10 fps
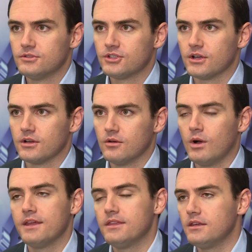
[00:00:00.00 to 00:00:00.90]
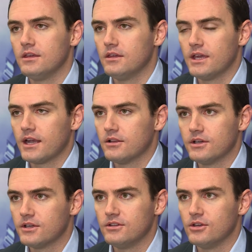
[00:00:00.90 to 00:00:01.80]
Sure. Well, I think you got to
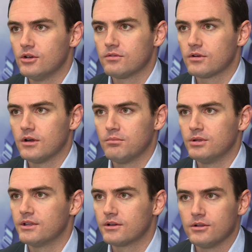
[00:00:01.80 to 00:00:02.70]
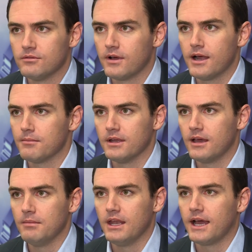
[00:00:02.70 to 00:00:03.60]
look at the overall political environment. I
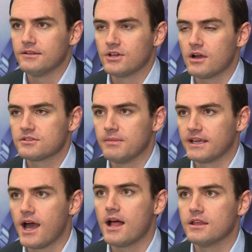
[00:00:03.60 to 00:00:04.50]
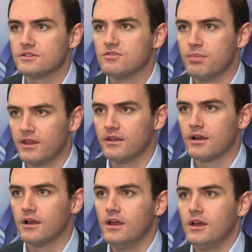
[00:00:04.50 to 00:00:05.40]
mean, I talked to my colleagues who've been
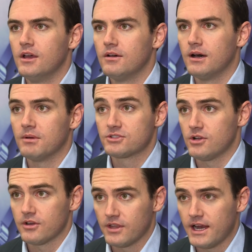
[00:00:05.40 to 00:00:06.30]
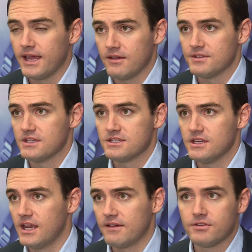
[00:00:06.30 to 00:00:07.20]
there much longer than I have, and they say
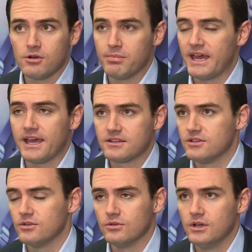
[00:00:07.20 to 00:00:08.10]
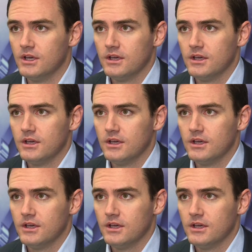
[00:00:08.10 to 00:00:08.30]
you'd have to go back to